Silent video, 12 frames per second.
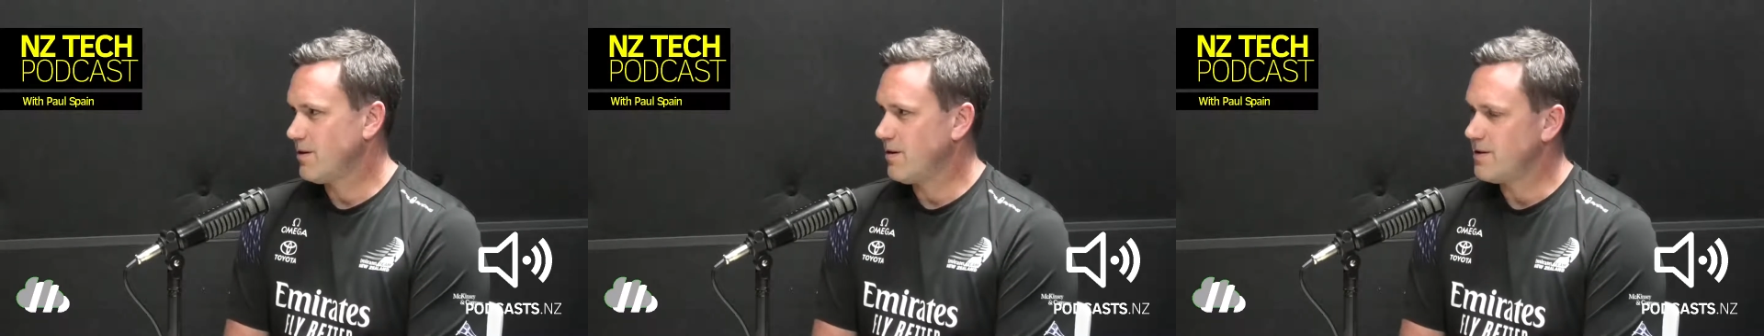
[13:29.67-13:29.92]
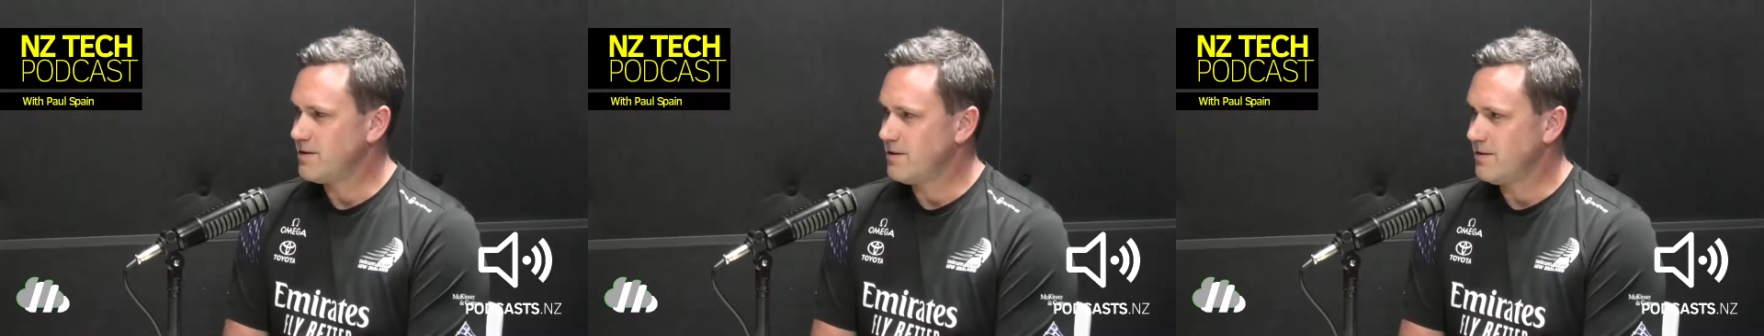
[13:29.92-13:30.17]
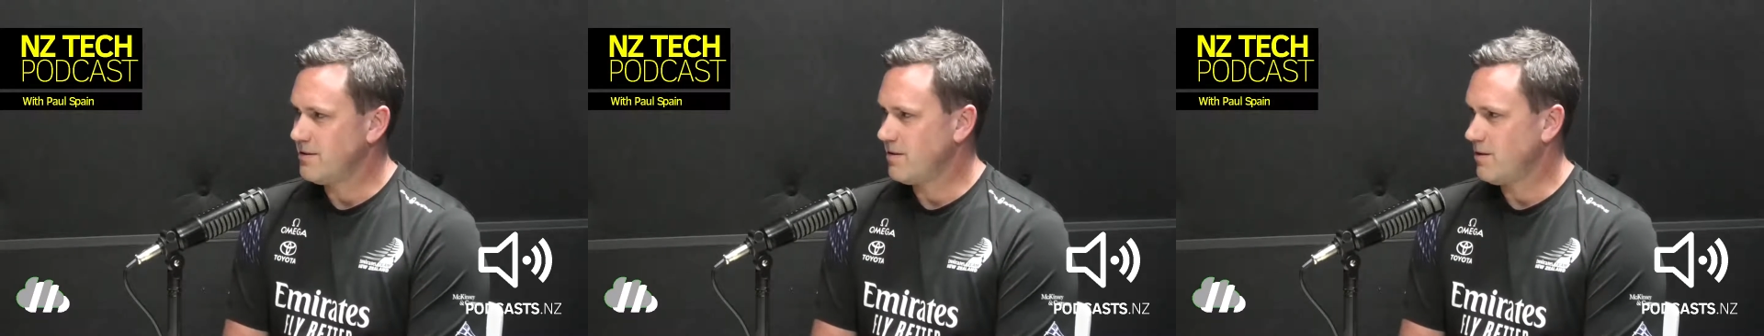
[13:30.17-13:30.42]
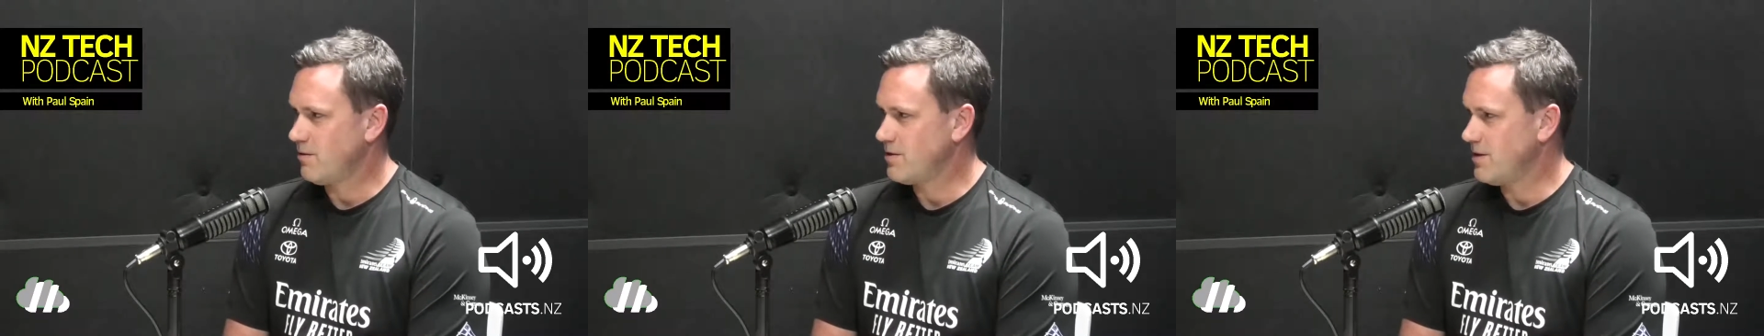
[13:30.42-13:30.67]
Guys are
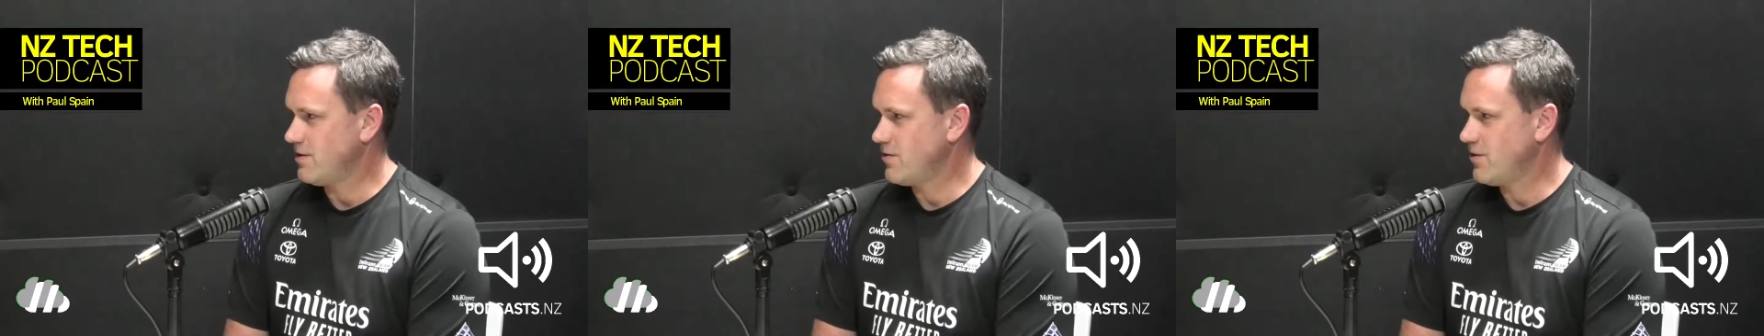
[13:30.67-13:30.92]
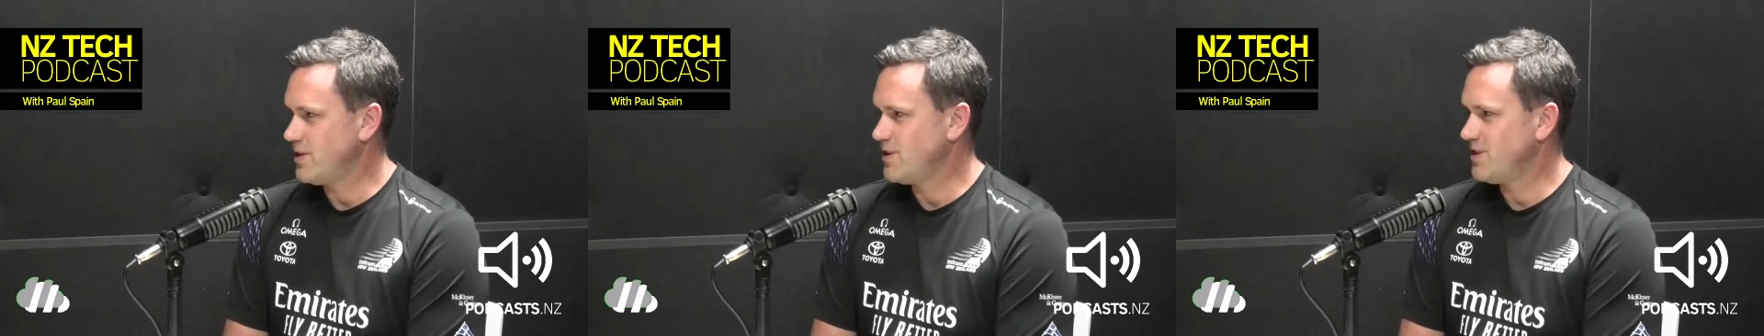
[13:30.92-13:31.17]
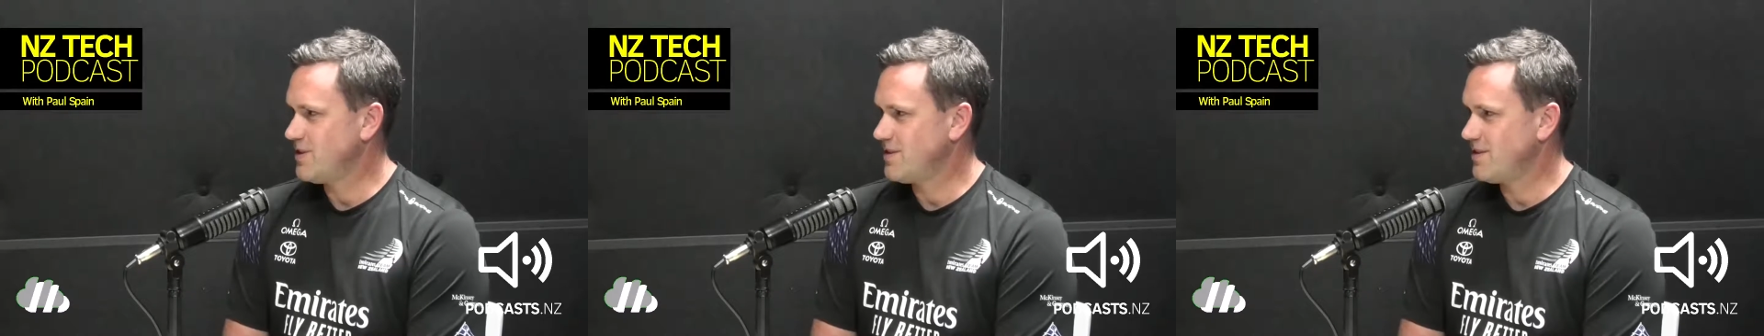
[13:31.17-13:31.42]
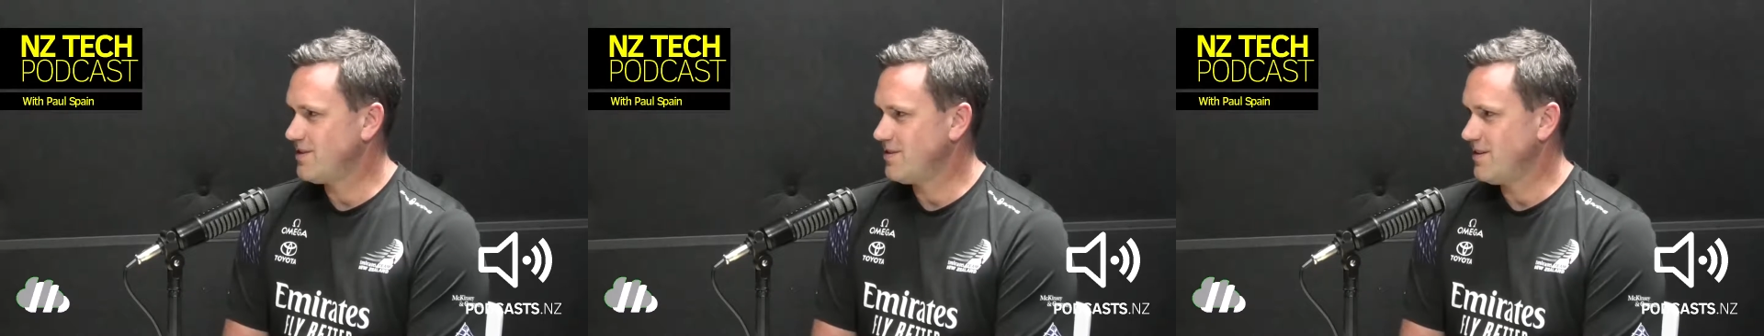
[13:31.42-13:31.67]
locked in the trenches,